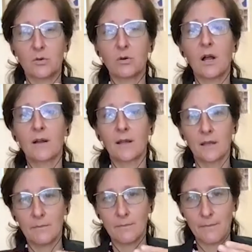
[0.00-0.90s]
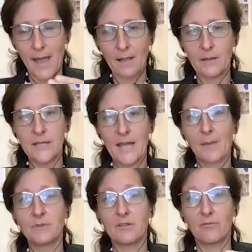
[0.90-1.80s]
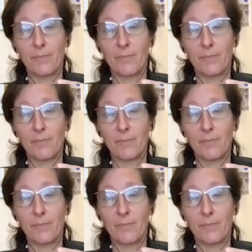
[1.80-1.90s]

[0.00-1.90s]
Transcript: chronic maladaptive